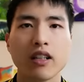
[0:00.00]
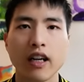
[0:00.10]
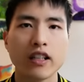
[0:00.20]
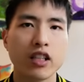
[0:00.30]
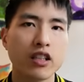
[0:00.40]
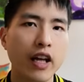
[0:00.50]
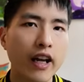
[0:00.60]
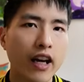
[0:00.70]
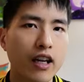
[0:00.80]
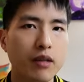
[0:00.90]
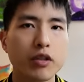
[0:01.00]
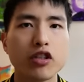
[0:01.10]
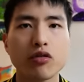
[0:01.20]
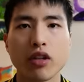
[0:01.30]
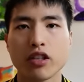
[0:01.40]
It's an AI
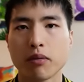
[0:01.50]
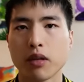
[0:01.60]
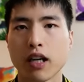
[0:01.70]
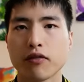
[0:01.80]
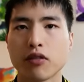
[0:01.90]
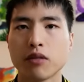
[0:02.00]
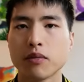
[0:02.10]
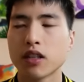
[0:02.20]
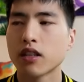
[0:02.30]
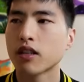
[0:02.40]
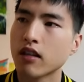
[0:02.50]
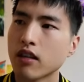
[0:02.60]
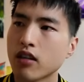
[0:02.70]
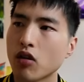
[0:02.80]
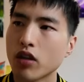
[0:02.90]
image creation platform.
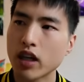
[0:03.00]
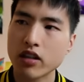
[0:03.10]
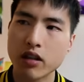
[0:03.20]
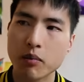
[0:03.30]
Go down to